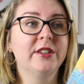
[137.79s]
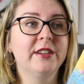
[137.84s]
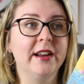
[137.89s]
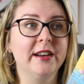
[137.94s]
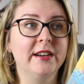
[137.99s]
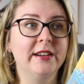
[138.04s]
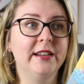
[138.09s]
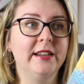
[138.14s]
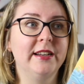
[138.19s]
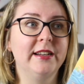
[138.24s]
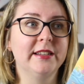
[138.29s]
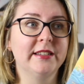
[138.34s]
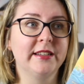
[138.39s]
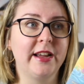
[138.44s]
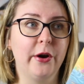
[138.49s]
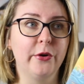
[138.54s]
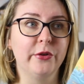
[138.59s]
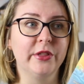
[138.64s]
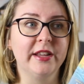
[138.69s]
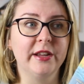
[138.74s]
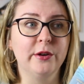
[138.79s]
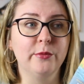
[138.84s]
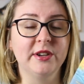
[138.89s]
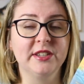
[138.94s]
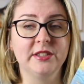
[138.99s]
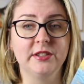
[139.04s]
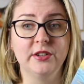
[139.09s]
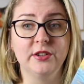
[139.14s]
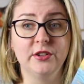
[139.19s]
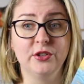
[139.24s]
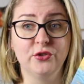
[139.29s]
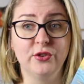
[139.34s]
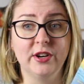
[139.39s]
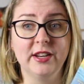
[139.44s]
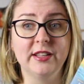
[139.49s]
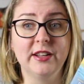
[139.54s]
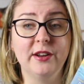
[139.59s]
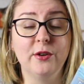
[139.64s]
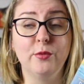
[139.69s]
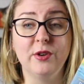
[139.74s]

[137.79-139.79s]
and he is currently in Western Australia